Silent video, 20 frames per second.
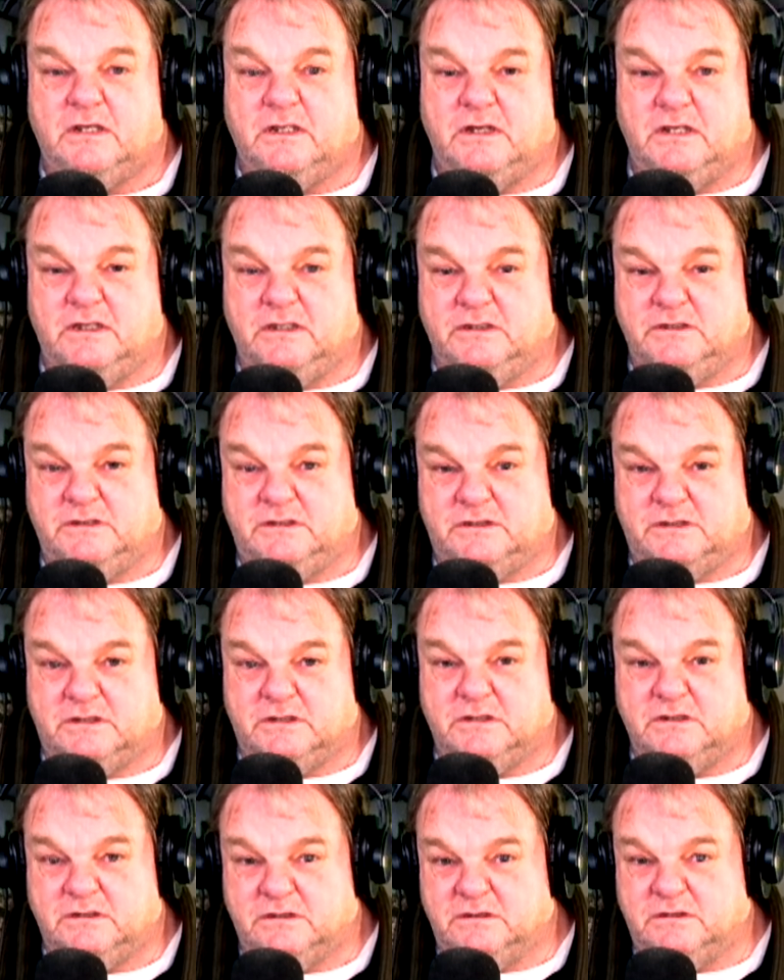
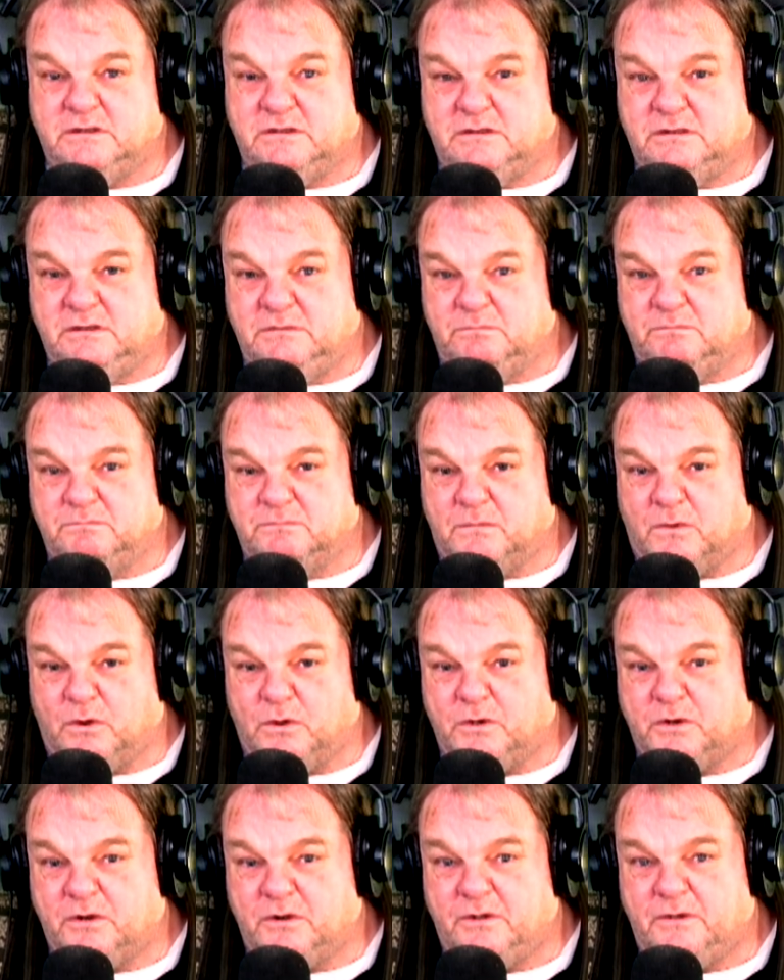is
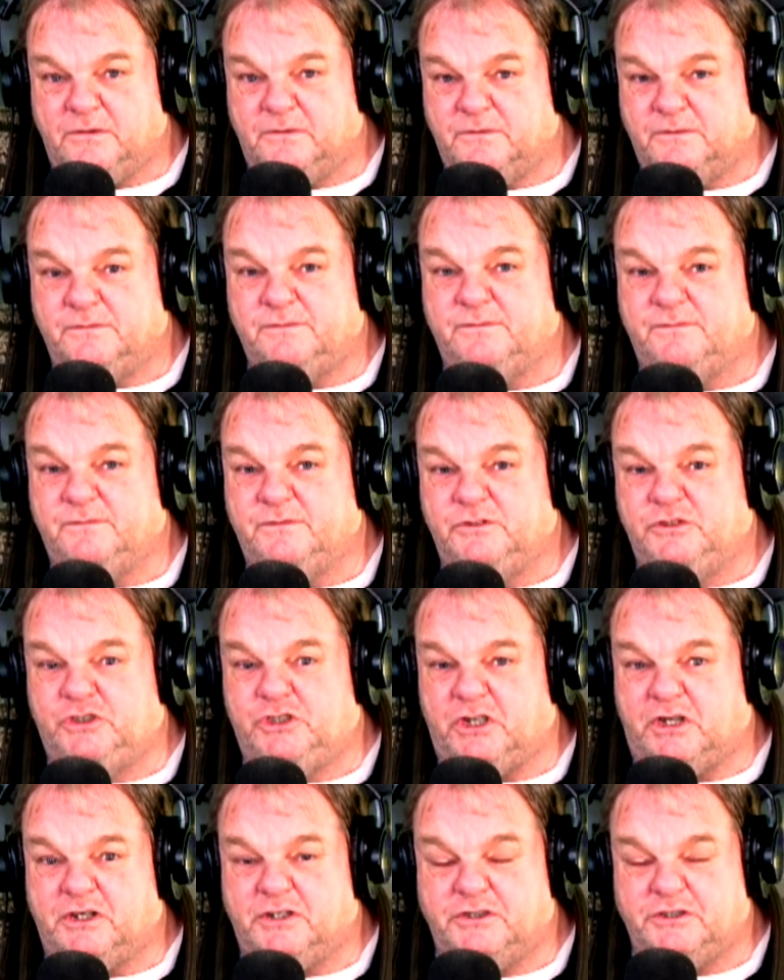murder,
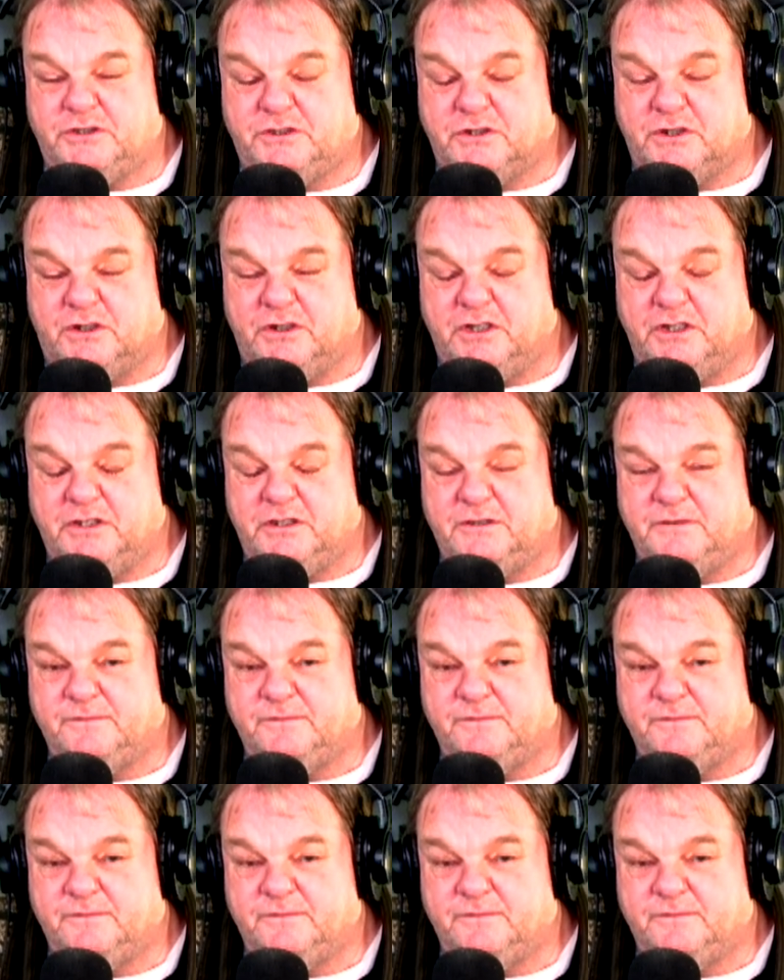genocide.